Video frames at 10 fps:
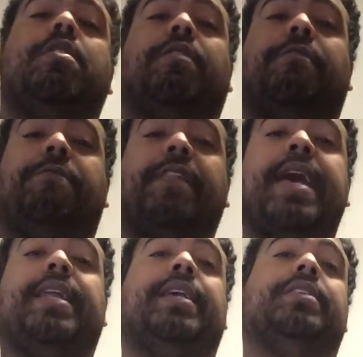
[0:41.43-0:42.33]
What
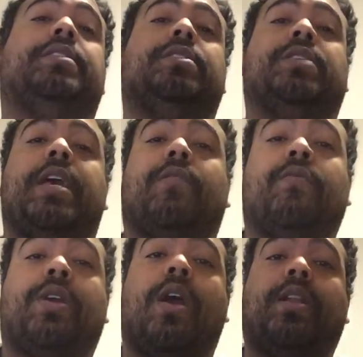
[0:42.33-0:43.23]
flat is like
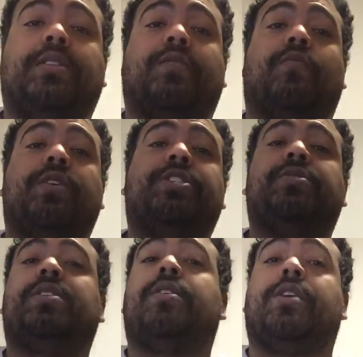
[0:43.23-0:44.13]
regardless of what you
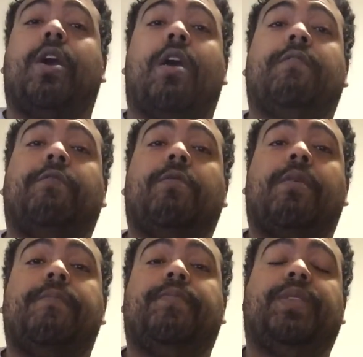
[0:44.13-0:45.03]
sell the car
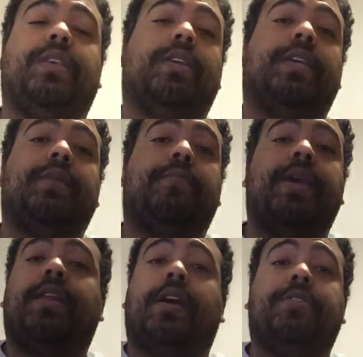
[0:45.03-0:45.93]
for, you get
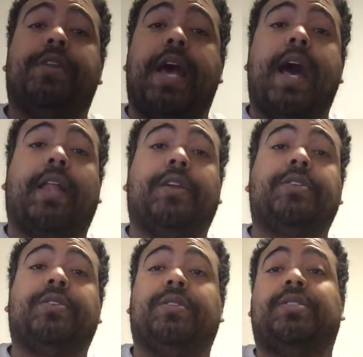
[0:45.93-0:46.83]
paid
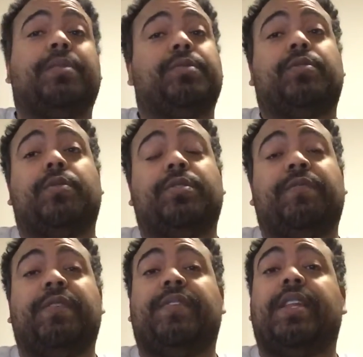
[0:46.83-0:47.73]
$100, or some stores are
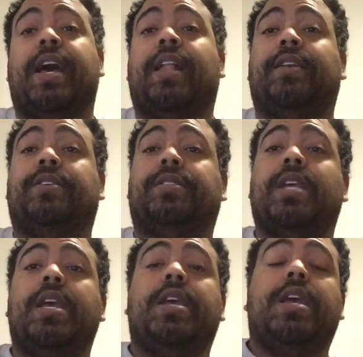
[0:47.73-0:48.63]
$50.
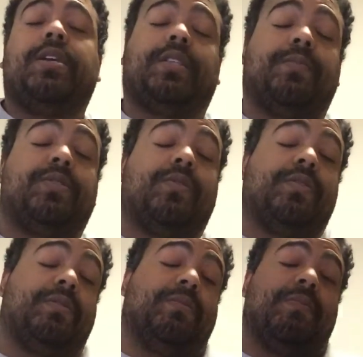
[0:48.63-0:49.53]
Some
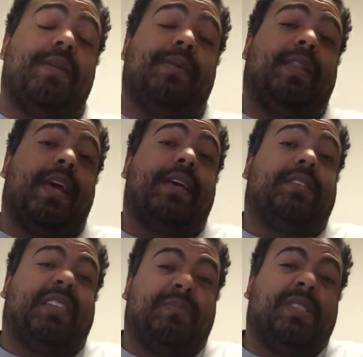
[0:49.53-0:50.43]
stores maybe
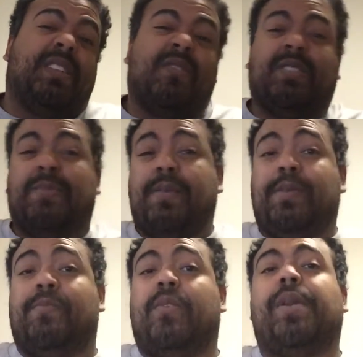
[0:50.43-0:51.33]
less, some stores maybe
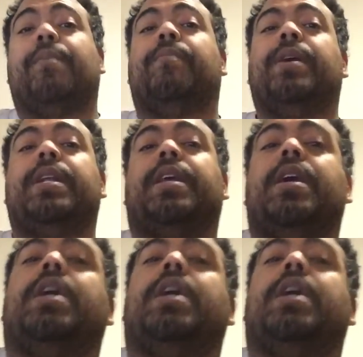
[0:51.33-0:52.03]
more, but